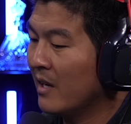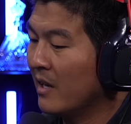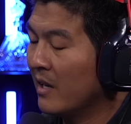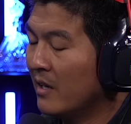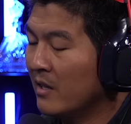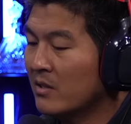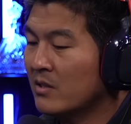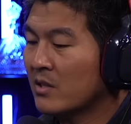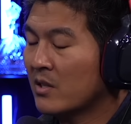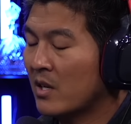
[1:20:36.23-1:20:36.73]
it
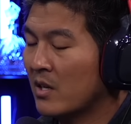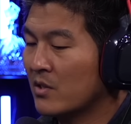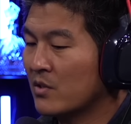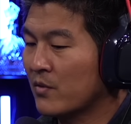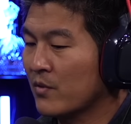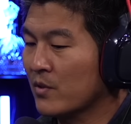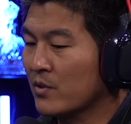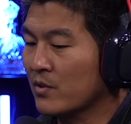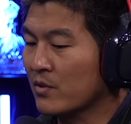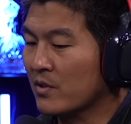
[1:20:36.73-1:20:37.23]
is a
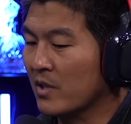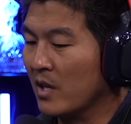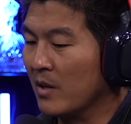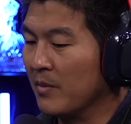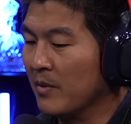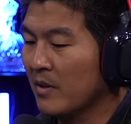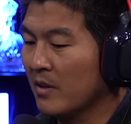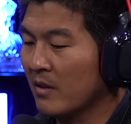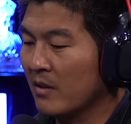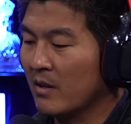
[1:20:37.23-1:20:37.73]
controversial
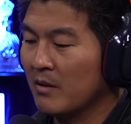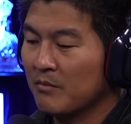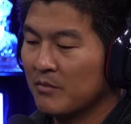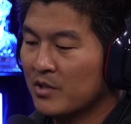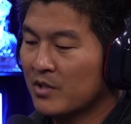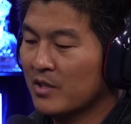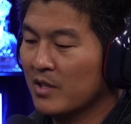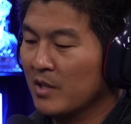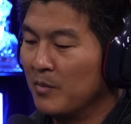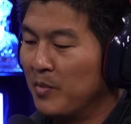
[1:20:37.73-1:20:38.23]
topic, and I'm
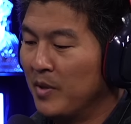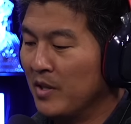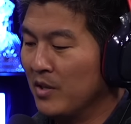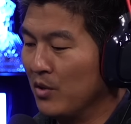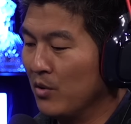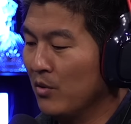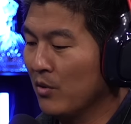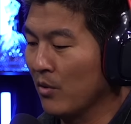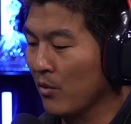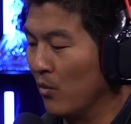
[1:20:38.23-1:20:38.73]
just going to pin you
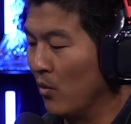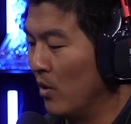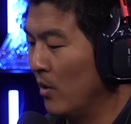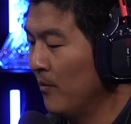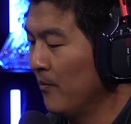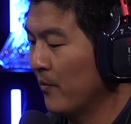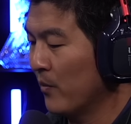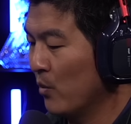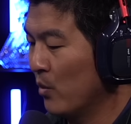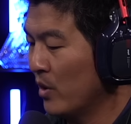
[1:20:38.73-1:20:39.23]
to the wall.
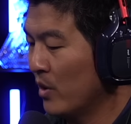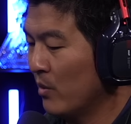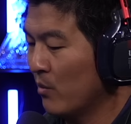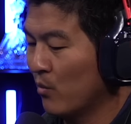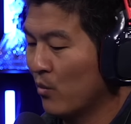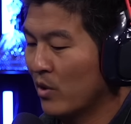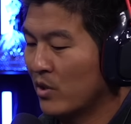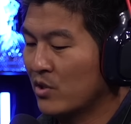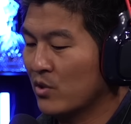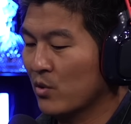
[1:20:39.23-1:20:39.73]
What do you?
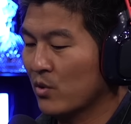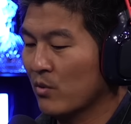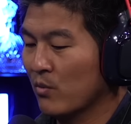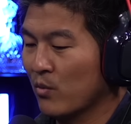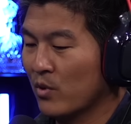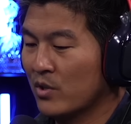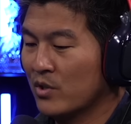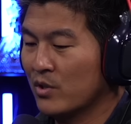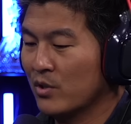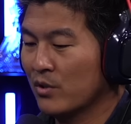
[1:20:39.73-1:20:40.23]
What's
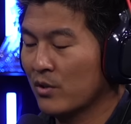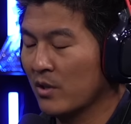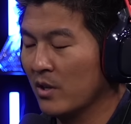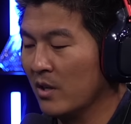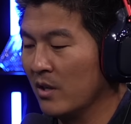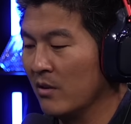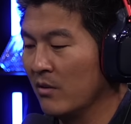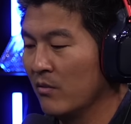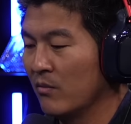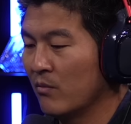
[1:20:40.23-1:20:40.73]

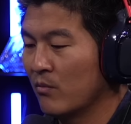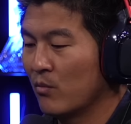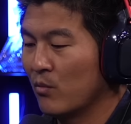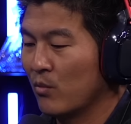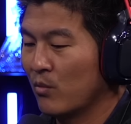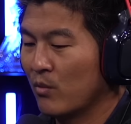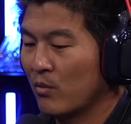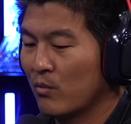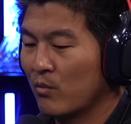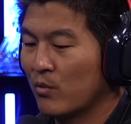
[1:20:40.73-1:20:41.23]

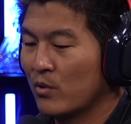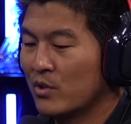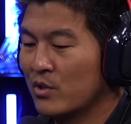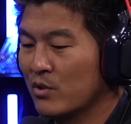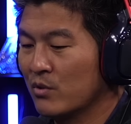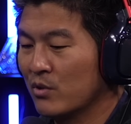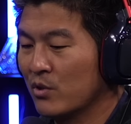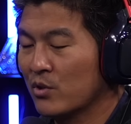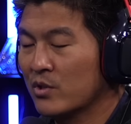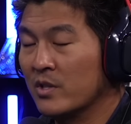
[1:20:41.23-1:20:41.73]

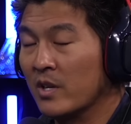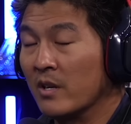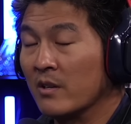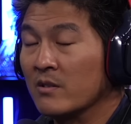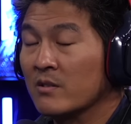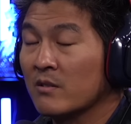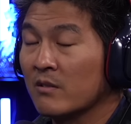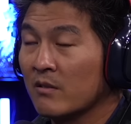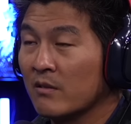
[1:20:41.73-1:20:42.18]
your stance?